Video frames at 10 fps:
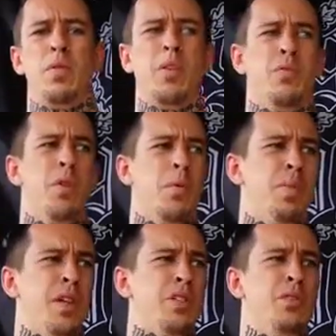If you can
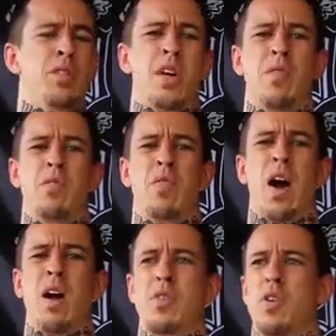bench
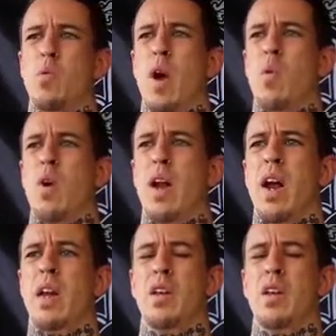275 and you weigh 180,